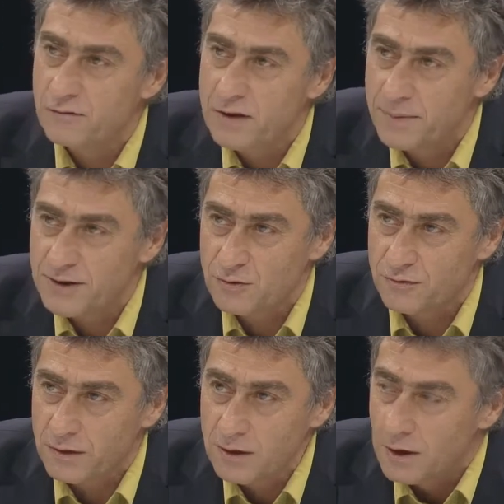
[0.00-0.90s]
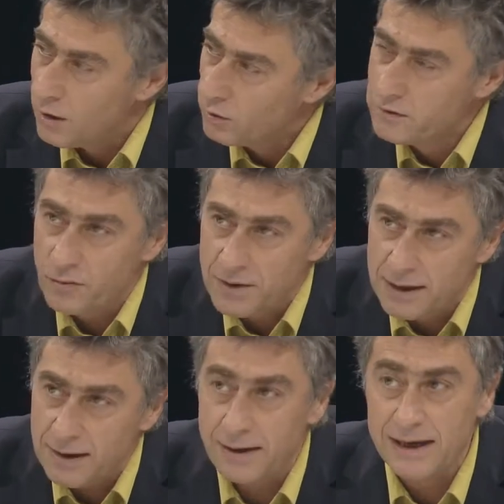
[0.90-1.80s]
In my generation, how
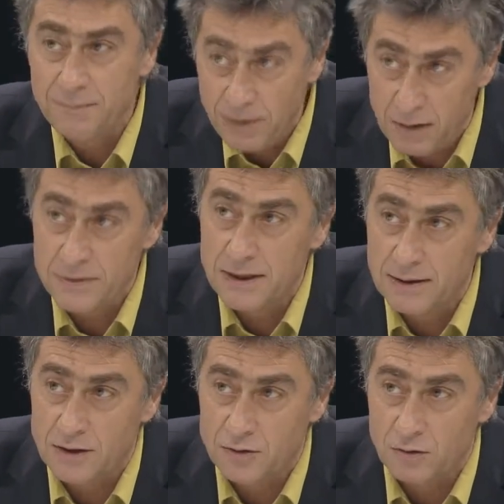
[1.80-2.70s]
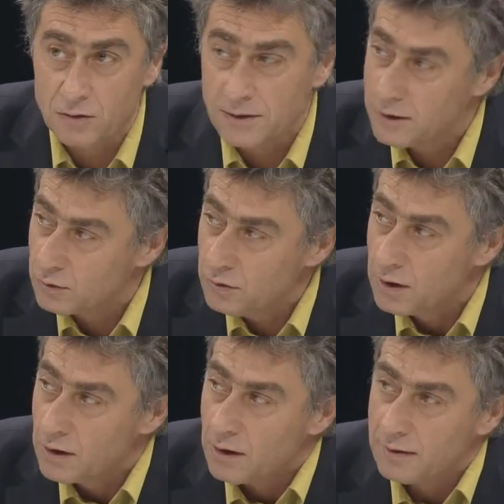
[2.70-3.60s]
do you perceive this and the
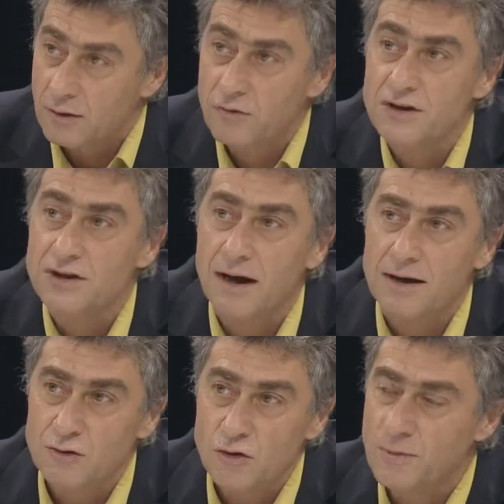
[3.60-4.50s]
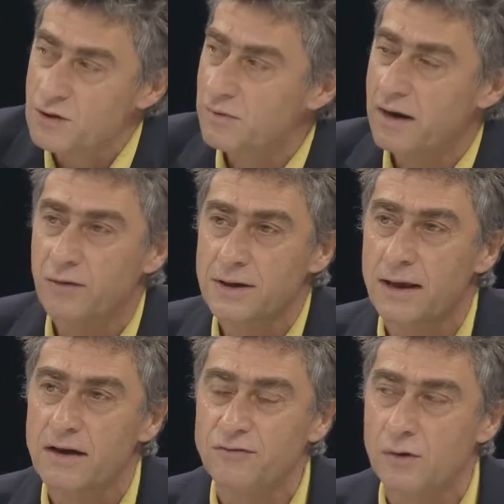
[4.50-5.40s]
medical and related
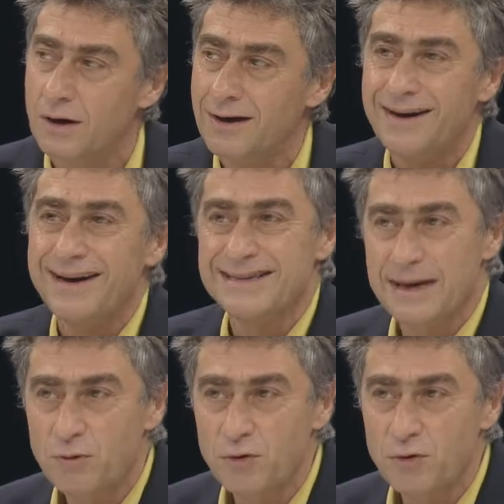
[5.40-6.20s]
medical technologies?